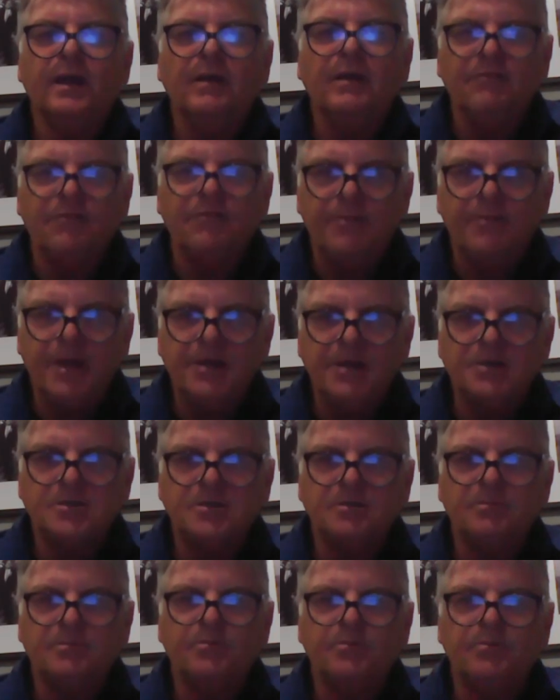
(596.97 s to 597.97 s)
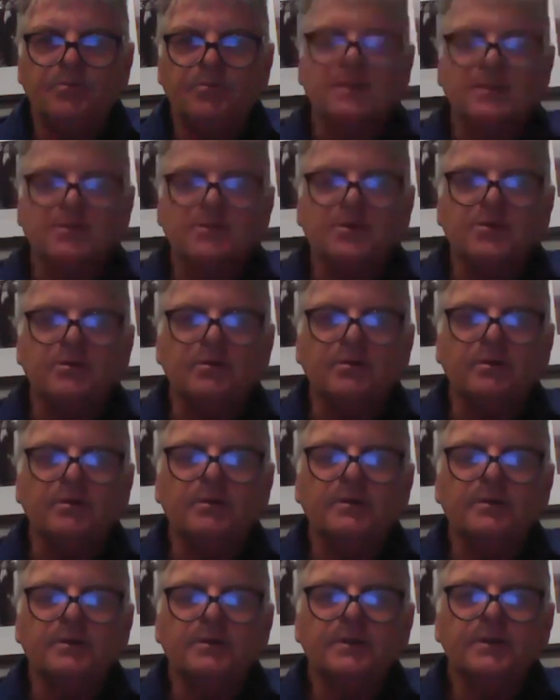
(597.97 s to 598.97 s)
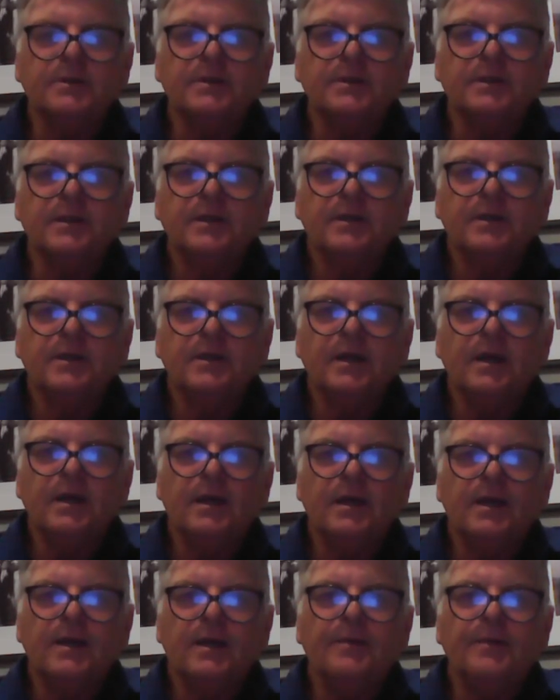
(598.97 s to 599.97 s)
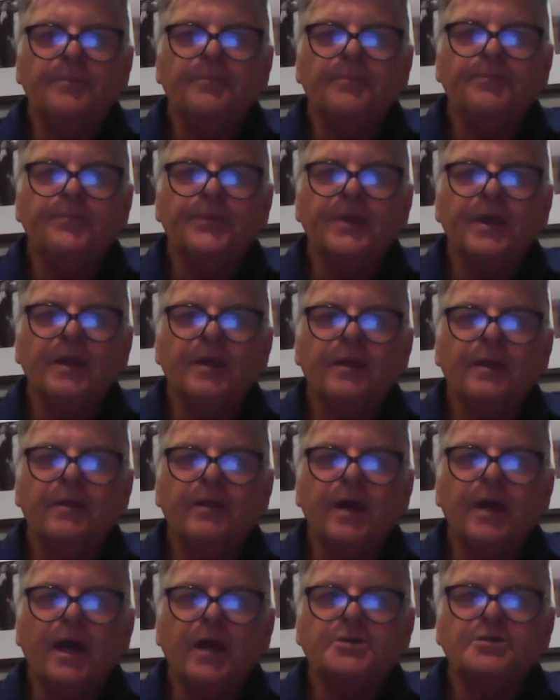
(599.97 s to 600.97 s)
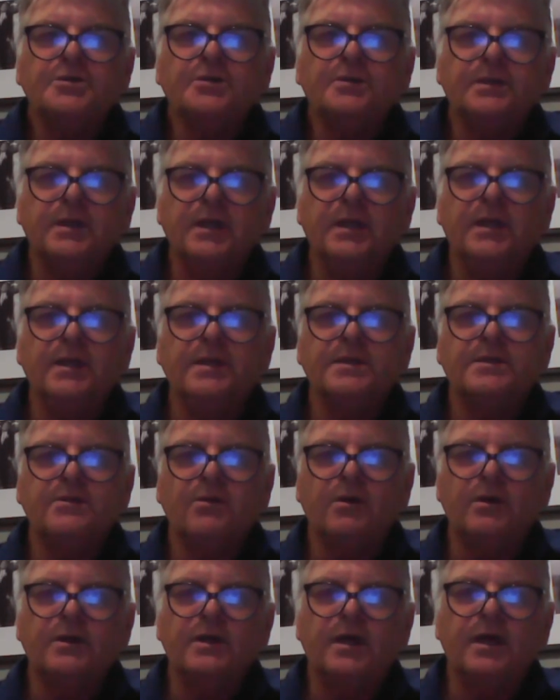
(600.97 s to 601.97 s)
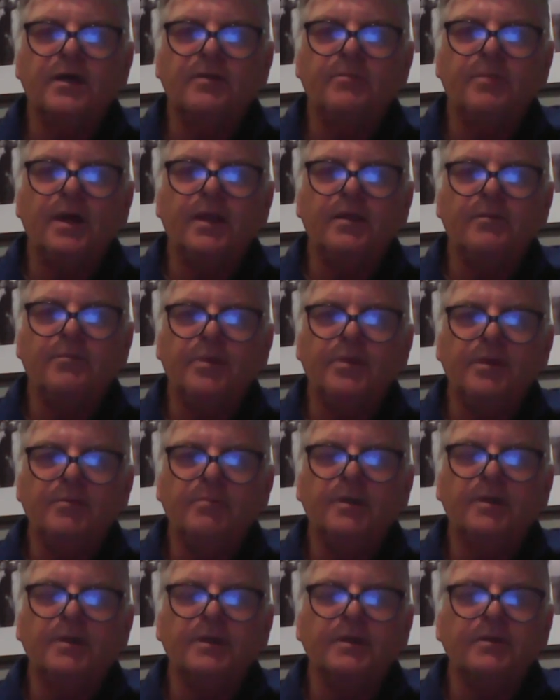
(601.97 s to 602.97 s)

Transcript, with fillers: the information, put it that way, is internal. Um, the actual deed is not done by the people in,